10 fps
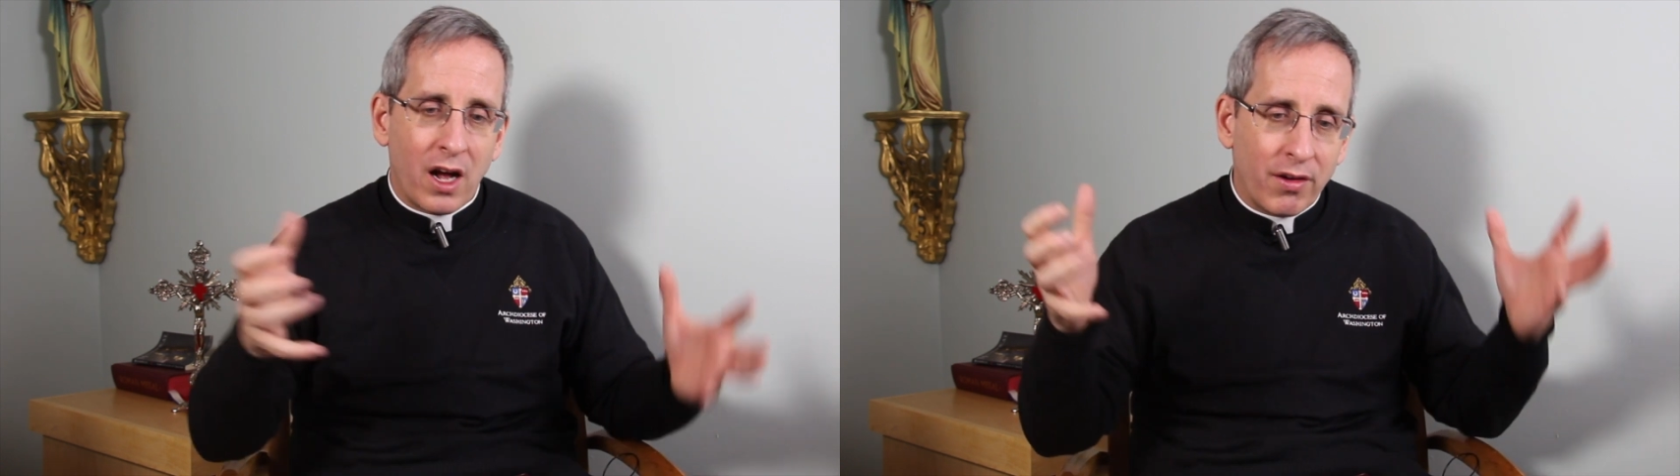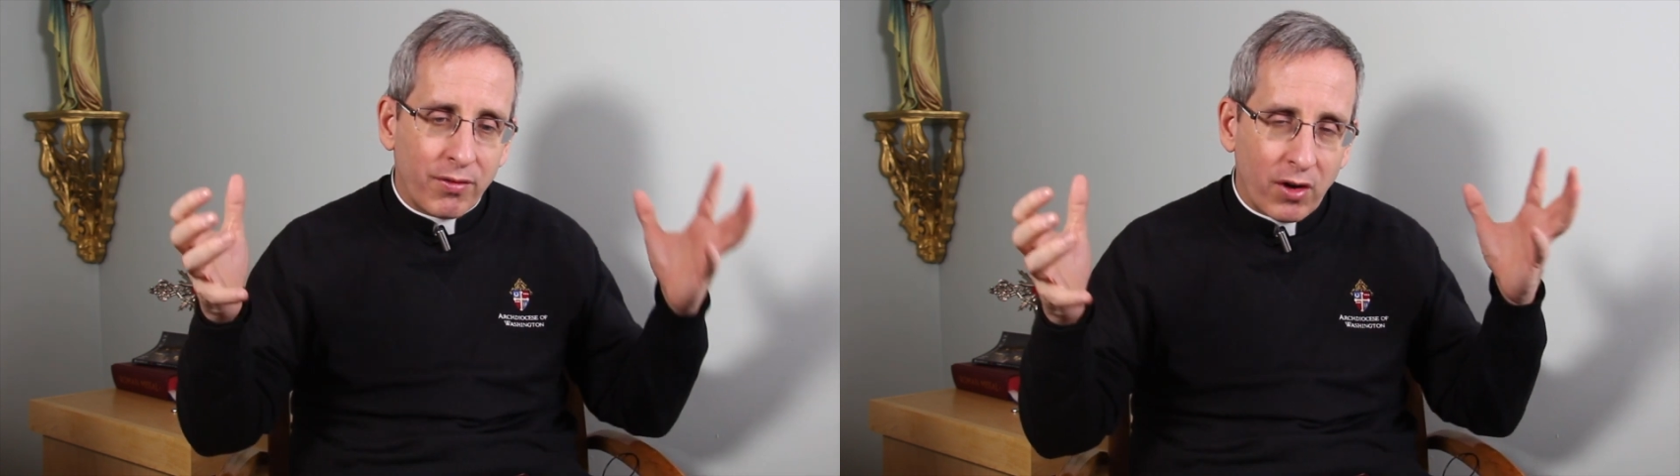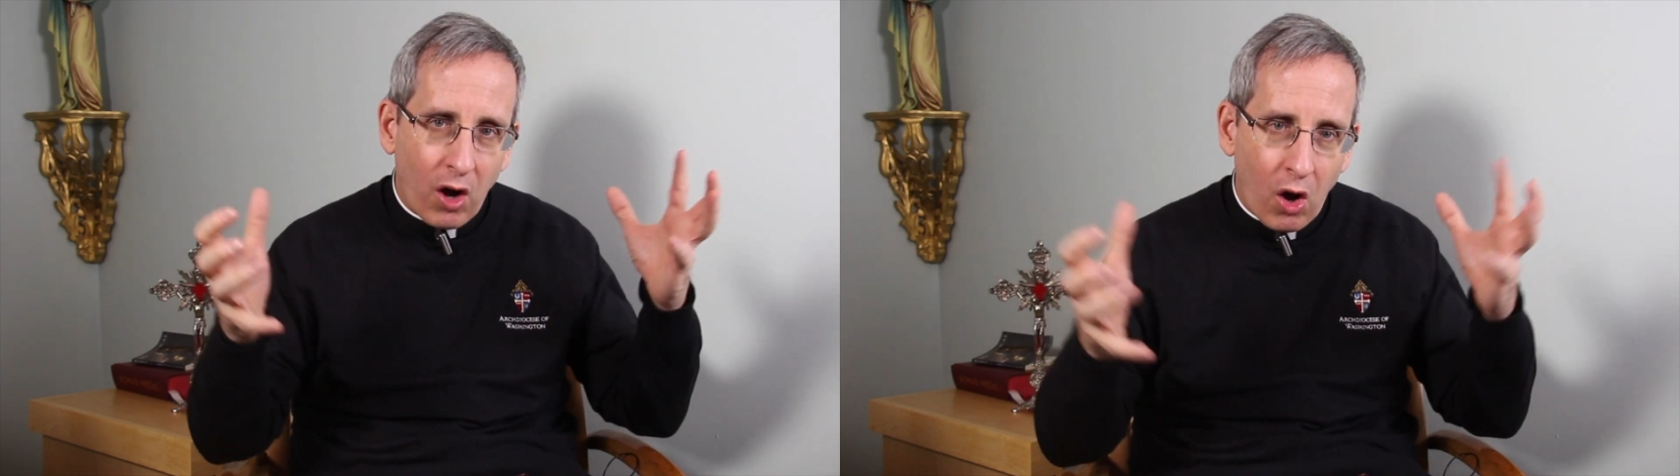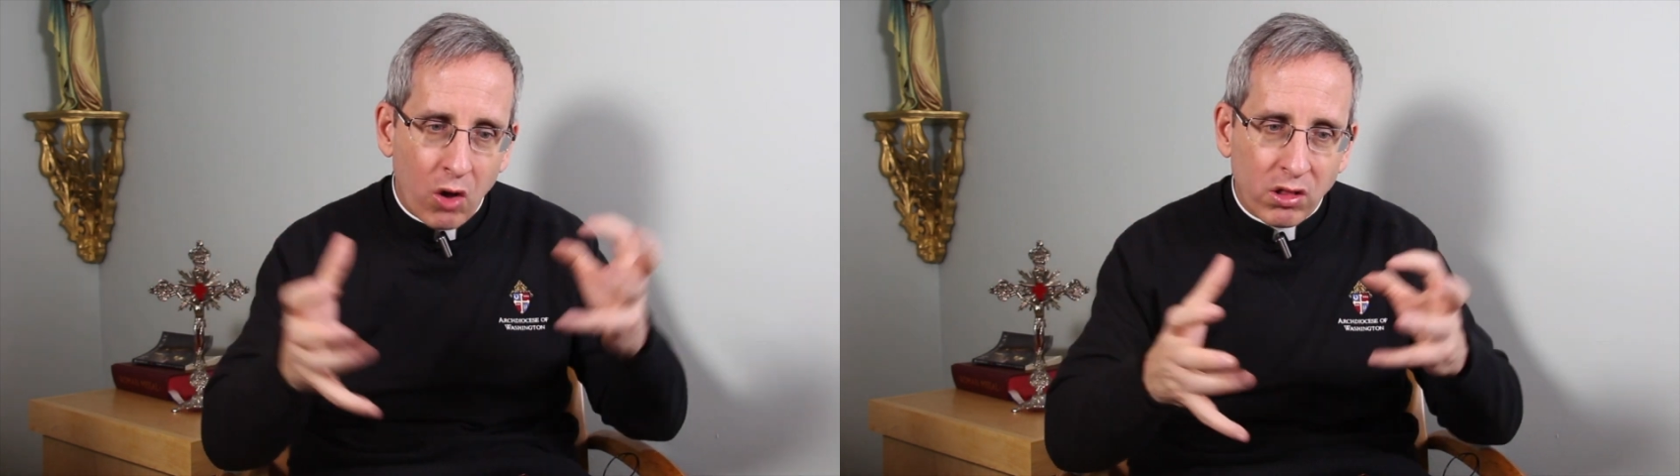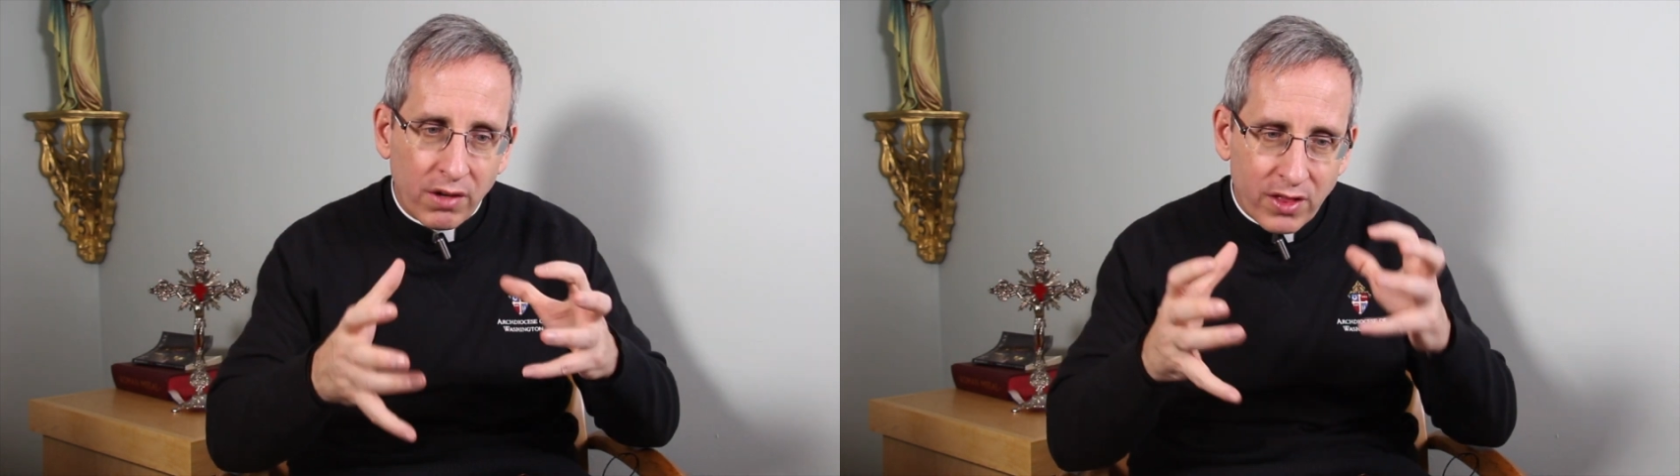of
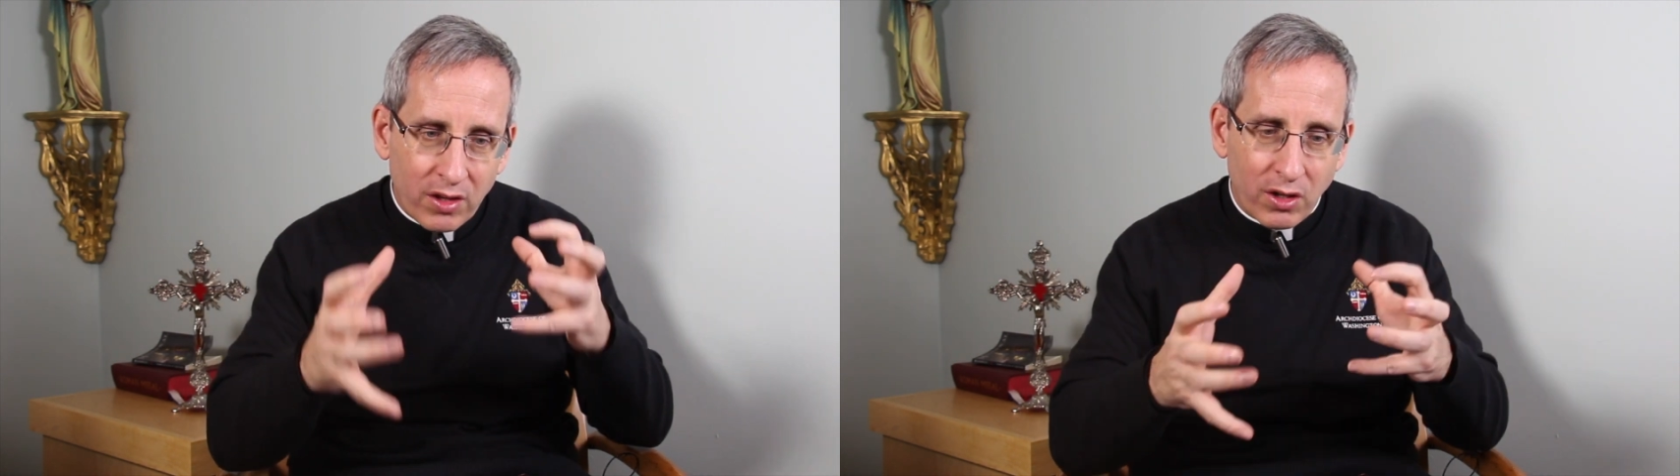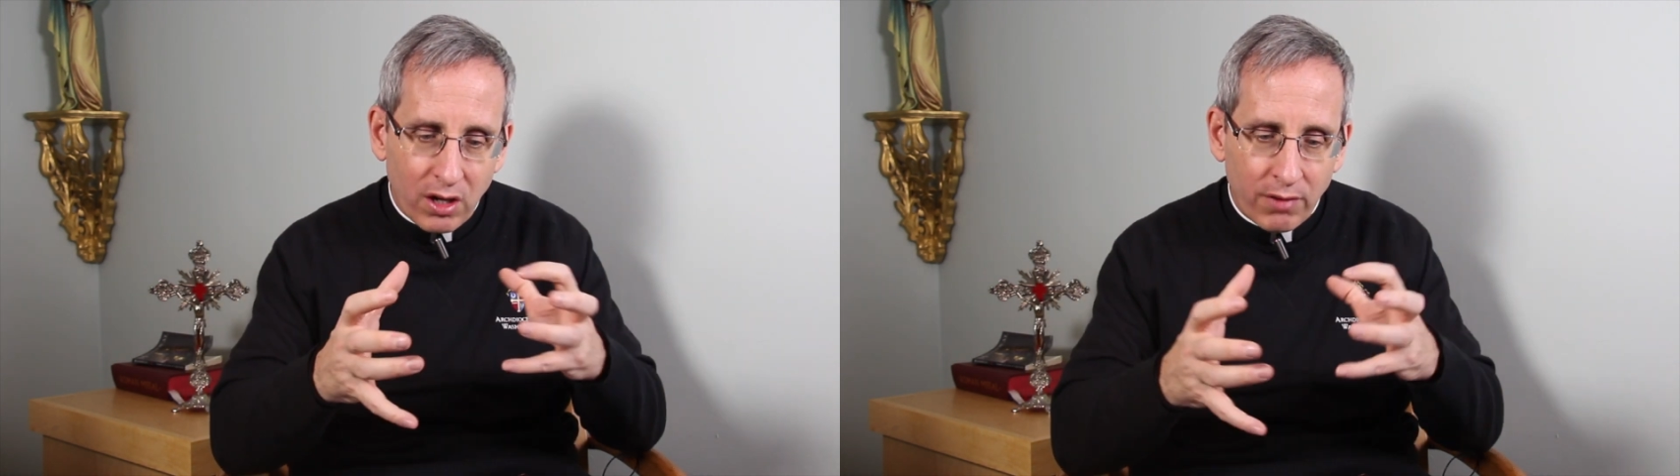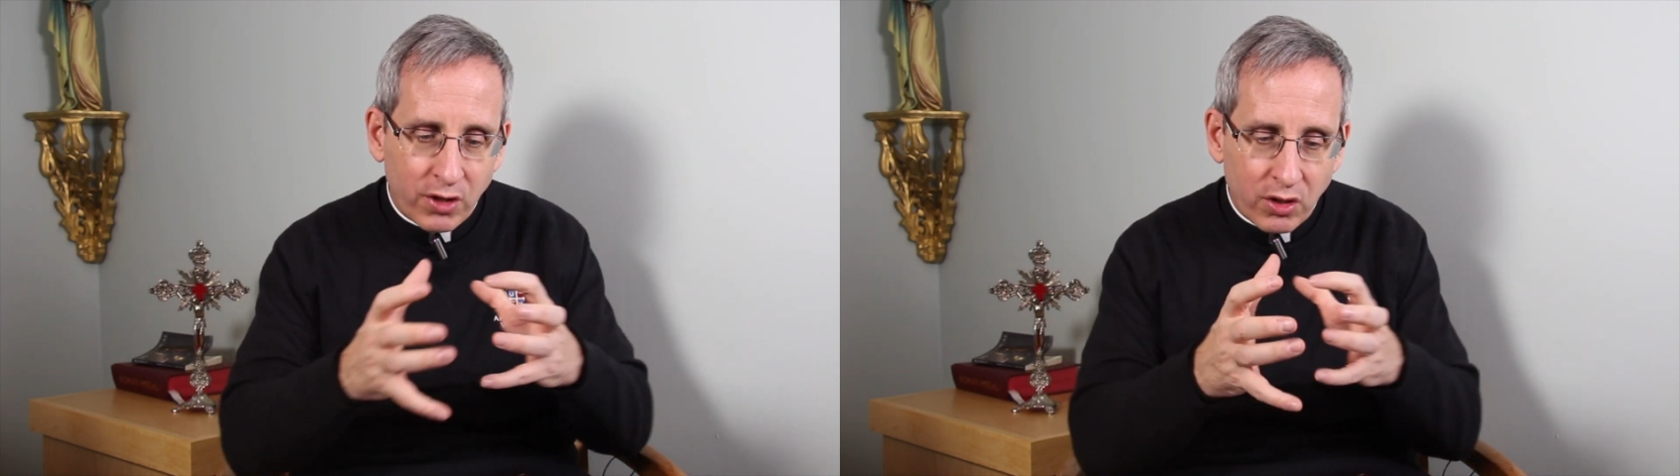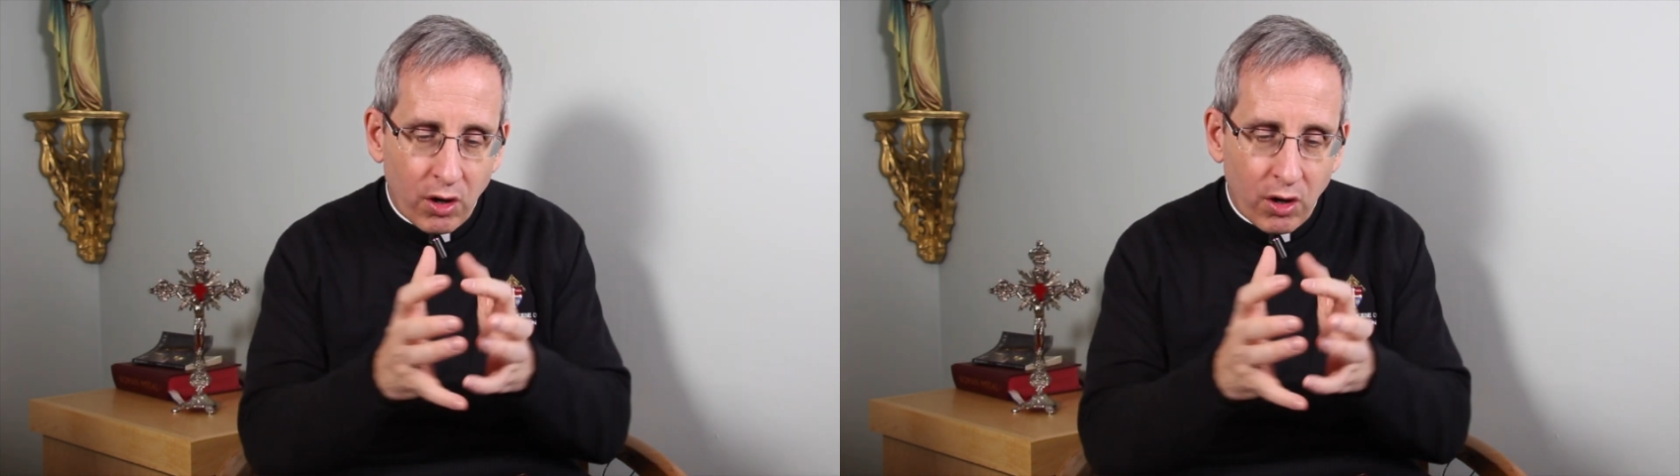all of, the, of,